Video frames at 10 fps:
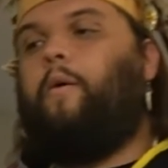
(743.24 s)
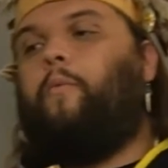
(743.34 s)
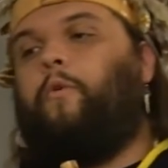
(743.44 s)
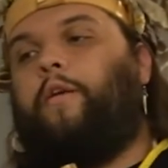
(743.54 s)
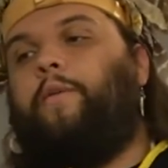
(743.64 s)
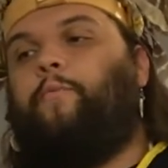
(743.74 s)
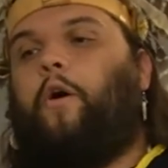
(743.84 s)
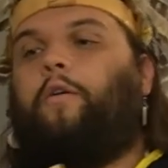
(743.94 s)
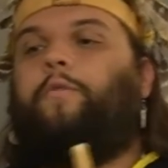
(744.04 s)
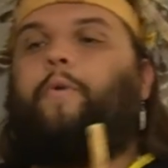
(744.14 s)
Well, he
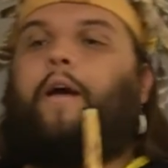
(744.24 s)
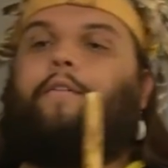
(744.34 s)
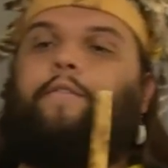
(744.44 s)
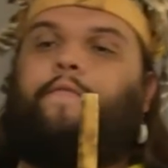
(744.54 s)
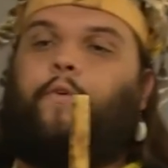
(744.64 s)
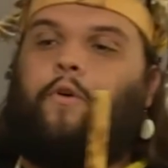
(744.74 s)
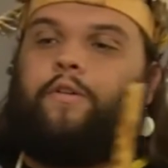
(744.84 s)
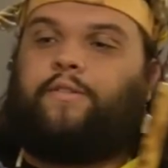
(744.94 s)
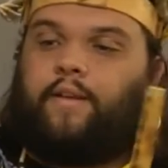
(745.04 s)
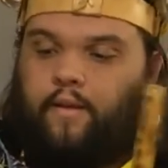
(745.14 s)
walked around in the
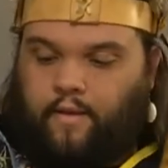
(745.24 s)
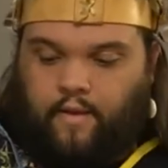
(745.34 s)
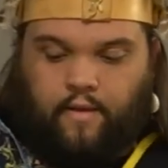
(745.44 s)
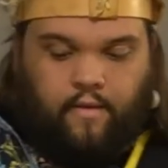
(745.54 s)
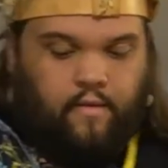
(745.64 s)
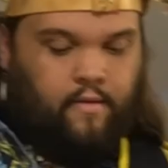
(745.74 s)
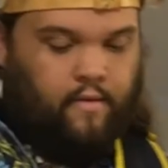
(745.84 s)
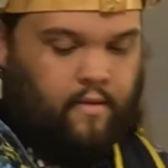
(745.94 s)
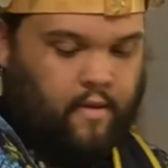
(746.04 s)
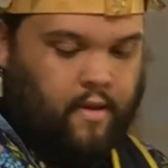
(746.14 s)
forest,
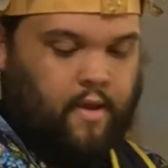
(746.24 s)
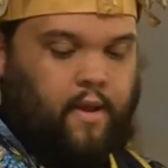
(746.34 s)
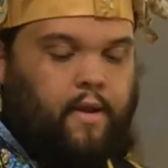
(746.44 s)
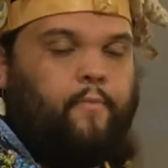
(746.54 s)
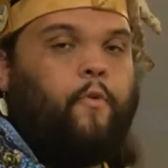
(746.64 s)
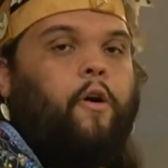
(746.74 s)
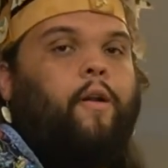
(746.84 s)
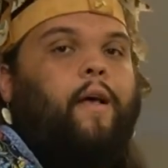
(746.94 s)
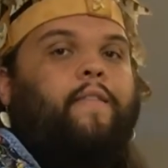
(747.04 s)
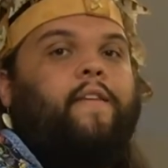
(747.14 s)
and he'd walk
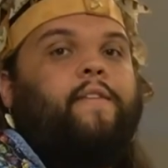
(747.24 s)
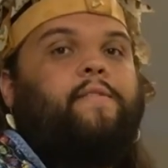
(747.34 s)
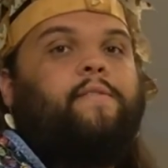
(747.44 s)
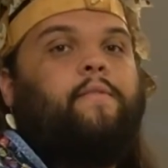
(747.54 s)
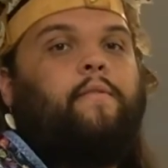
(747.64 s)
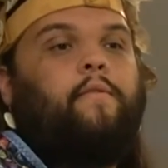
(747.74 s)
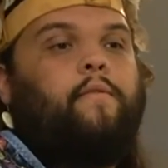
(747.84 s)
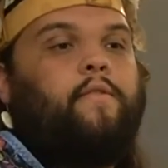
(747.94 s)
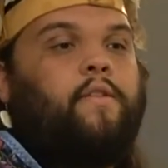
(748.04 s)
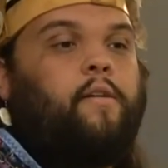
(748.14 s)
like this,
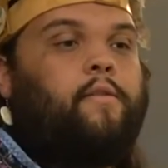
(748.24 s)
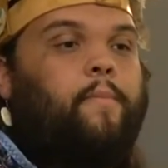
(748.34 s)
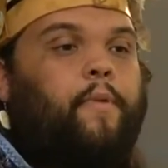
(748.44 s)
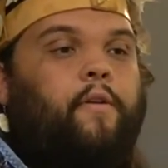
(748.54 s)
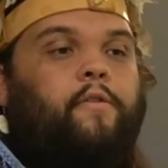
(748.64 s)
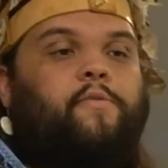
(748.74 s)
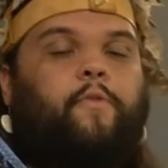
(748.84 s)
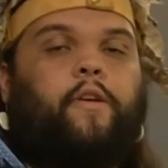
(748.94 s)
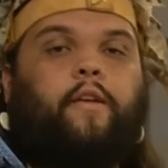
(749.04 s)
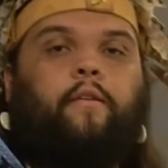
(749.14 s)
tucked up under his
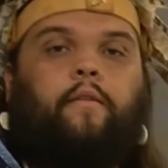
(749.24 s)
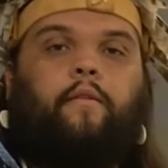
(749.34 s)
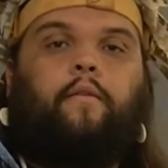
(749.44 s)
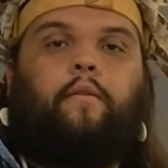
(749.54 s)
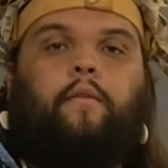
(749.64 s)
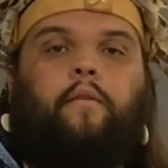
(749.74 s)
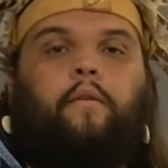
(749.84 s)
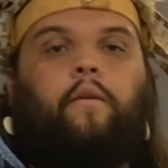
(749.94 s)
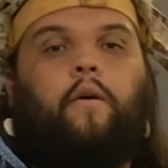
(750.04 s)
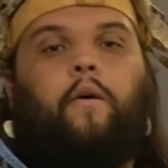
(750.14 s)
wing.
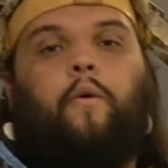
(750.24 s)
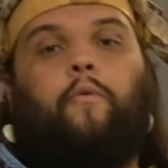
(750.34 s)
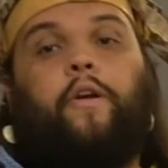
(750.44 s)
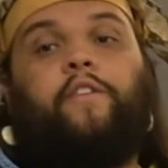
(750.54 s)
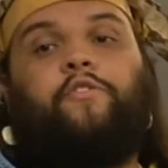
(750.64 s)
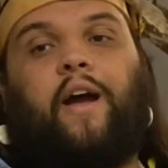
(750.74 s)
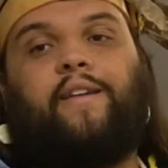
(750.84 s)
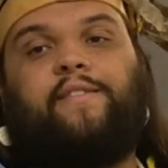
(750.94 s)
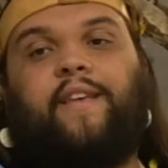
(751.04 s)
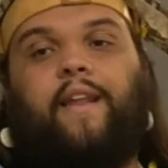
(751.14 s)
Well, he tried
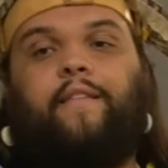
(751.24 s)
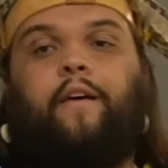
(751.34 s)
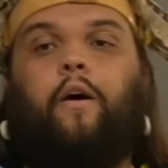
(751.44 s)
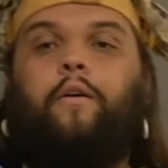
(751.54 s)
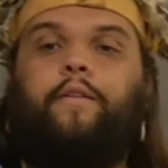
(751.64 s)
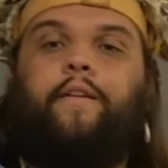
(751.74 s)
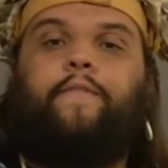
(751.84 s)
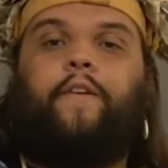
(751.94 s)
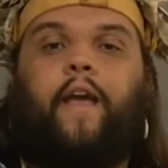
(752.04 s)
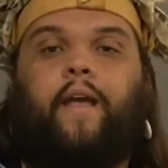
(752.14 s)
to sell it to all the
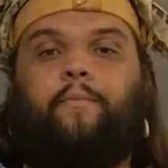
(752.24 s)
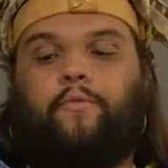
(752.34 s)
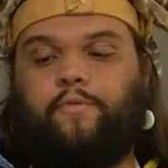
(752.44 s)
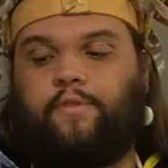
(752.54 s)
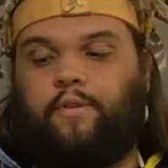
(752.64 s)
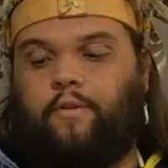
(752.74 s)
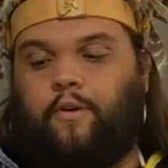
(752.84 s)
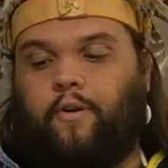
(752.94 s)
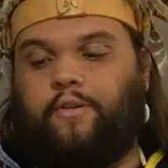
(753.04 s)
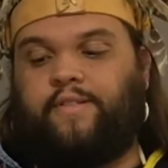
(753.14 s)
different animals,
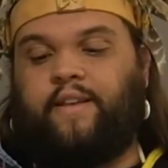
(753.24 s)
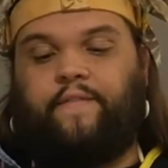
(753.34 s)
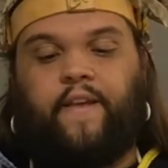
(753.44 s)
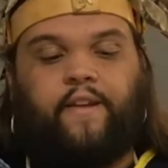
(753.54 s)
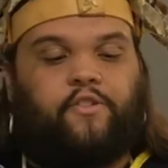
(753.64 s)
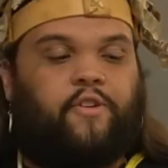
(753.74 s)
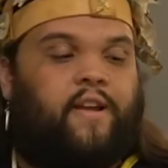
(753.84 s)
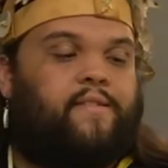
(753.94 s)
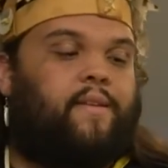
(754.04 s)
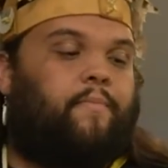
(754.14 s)
or see if he could
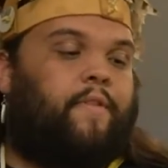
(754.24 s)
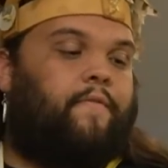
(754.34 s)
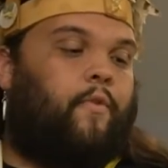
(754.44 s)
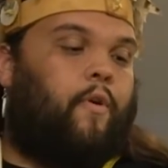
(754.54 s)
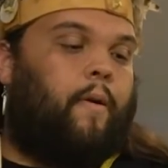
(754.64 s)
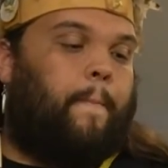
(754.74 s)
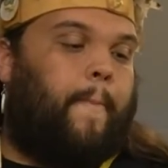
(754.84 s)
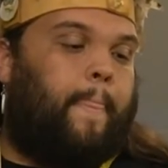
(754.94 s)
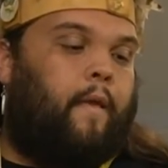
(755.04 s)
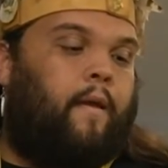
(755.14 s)
trade something for it,
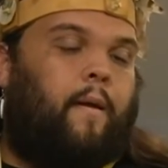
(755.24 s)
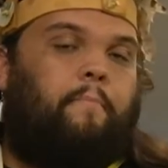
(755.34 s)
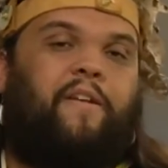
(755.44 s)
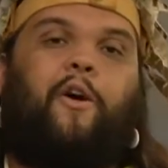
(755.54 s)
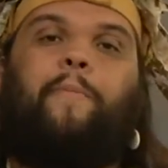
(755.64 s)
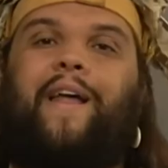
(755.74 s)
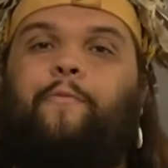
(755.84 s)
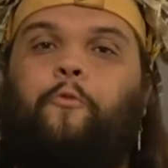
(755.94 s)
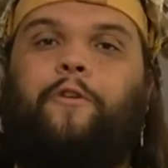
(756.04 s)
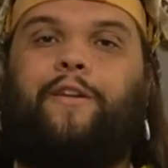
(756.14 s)
but nobody
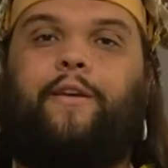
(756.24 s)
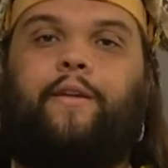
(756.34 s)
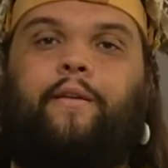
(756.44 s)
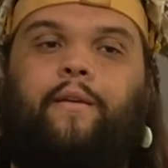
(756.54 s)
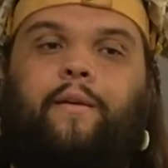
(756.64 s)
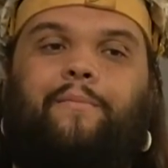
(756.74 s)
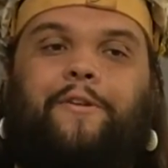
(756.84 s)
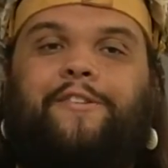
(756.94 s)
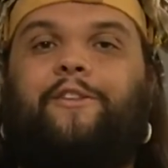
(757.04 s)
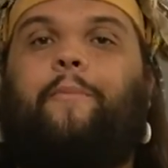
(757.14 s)
wanted it
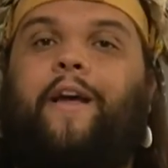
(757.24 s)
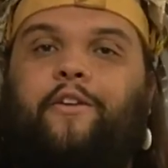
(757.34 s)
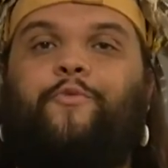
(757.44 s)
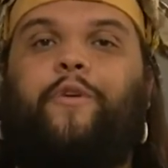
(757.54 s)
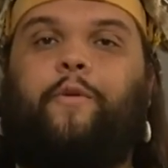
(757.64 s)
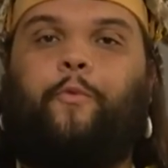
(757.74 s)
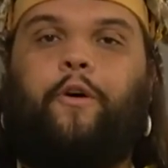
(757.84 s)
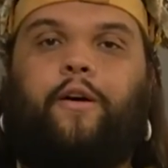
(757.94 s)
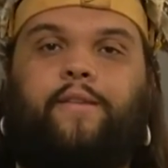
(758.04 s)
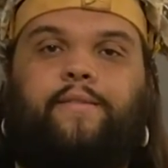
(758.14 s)
because nobody knew what it
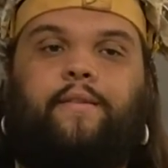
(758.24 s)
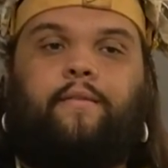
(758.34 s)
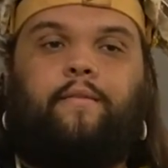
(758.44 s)
was.